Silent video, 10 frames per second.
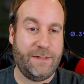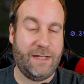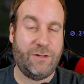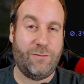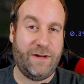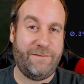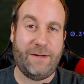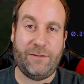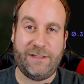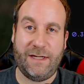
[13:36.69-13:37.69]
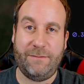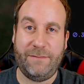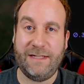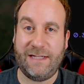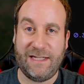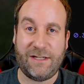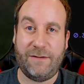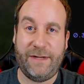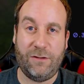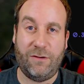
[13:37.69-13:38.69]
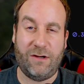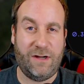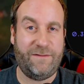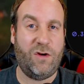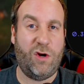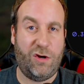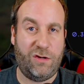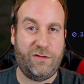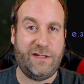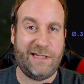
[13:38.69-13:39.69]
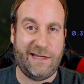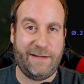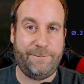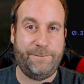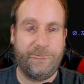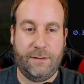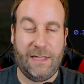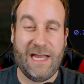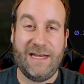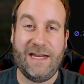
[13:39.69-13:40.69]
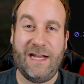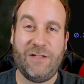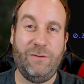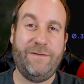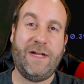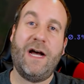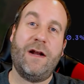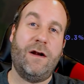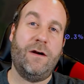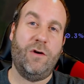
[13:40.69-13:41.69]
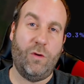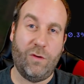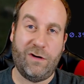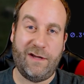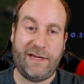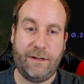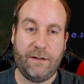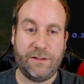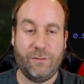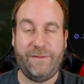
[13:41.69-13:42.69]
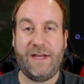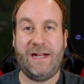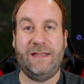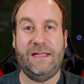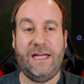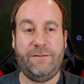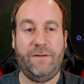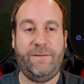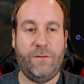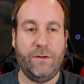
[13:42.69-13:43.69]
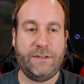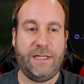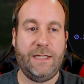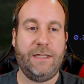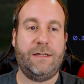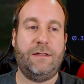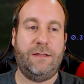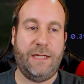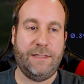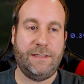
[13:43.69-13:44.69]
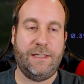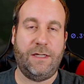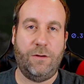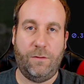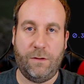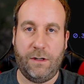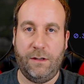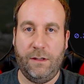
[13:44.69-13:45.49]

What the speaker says: And 25% means it's going to be going off all the time. And next we've got our aura here. So we've got a level 14 cleansing aura.